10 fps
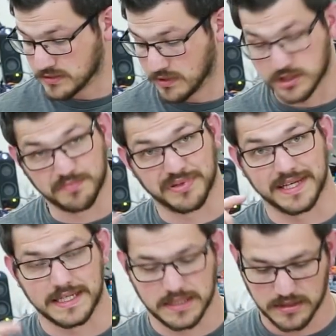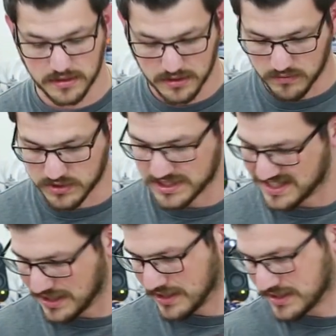switch plate, which
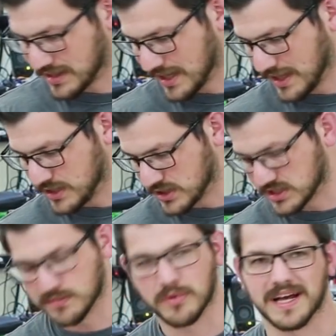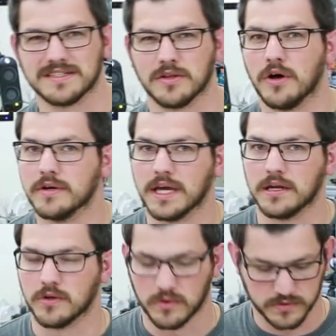is slightly adjustable. It has
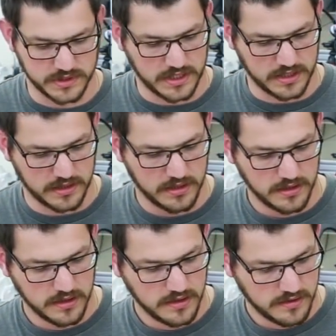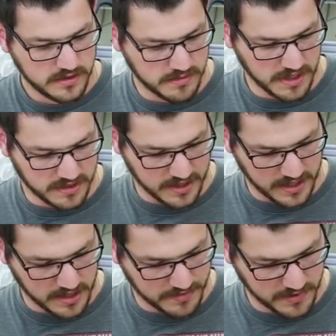elongated holes in it to make that
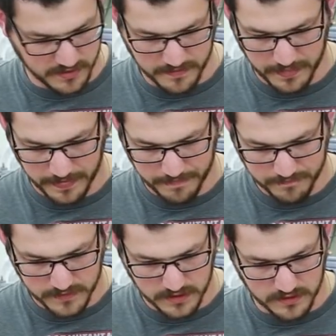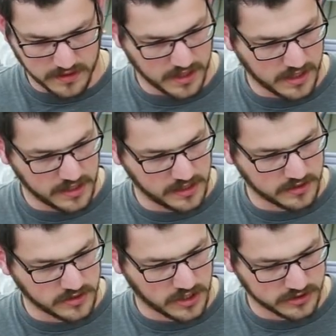happen. And then
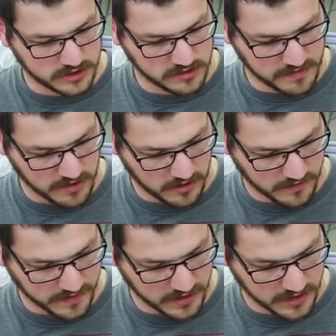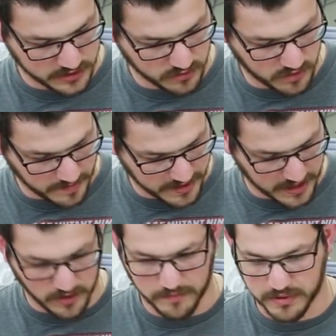here it talks to you about all the electrical equipment,
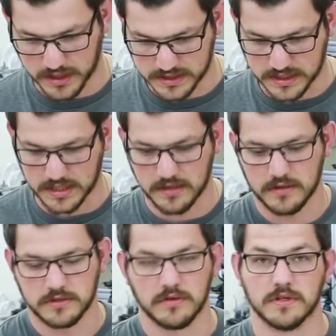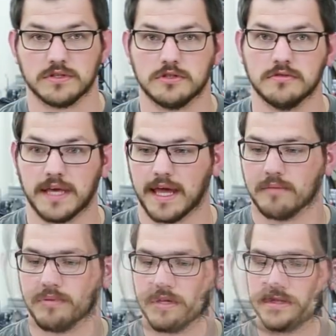how it plugs in. So the 2
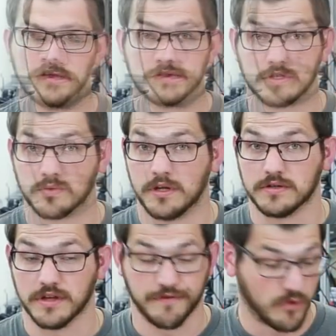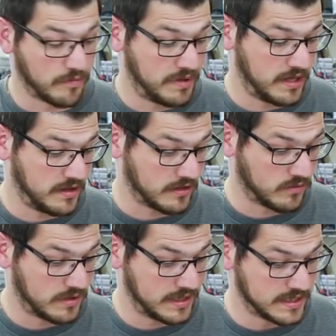Canon plugs. So this one here is a 4-pin. The other
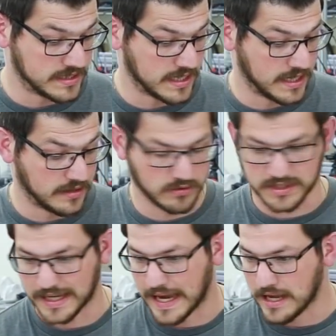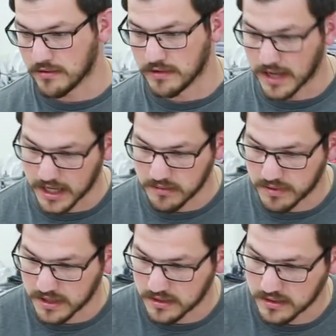one is looks like 8 or 9
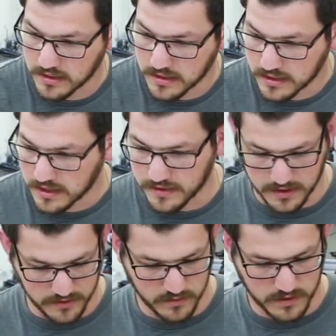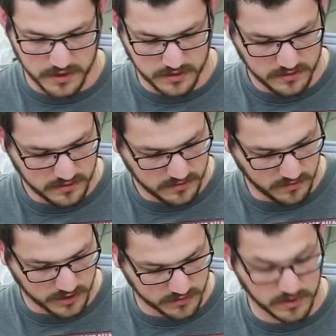pin in the other one,
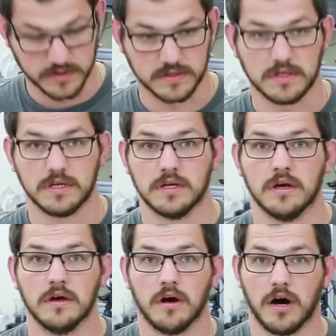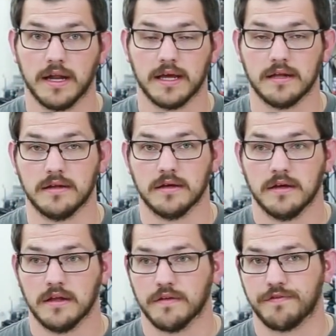which runs the hot end,
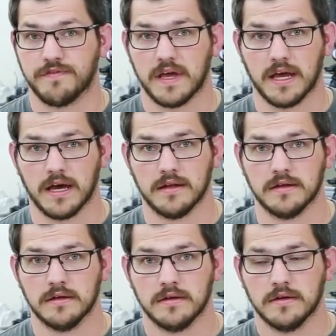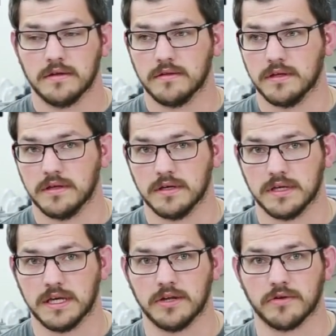the fan, the
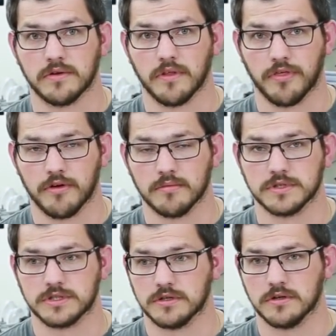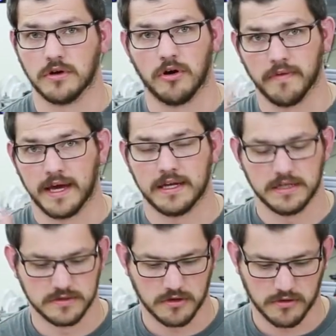heater, the thermistor. All that
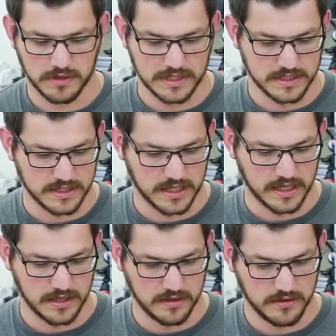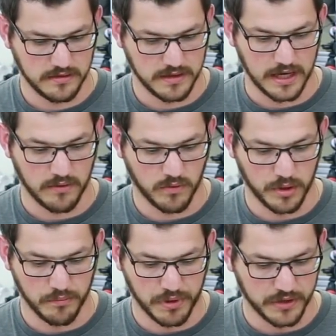is all inside that
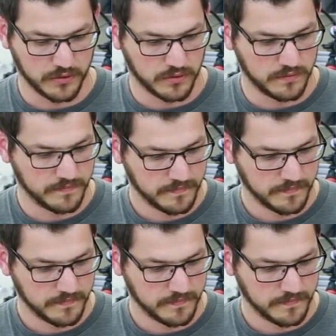one bundle.